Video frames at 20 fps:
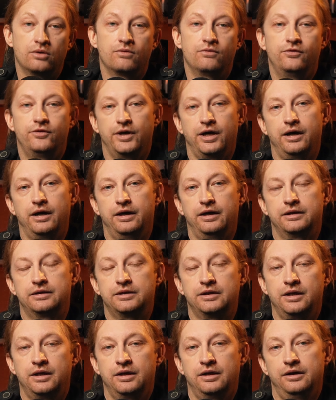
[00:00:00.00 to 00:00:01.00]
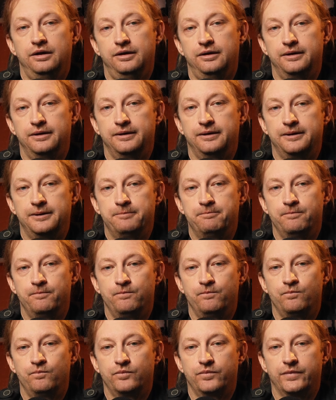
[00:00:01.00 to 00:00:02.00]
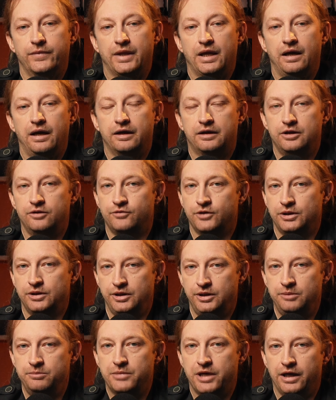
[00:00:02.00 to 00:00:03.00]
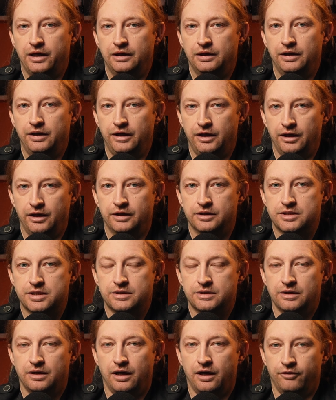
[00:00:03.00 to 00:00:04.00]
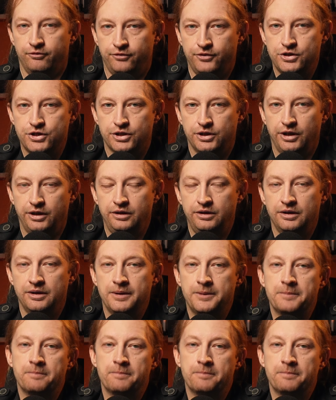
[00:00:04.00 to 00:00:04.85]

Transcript: that a given email is a phishing,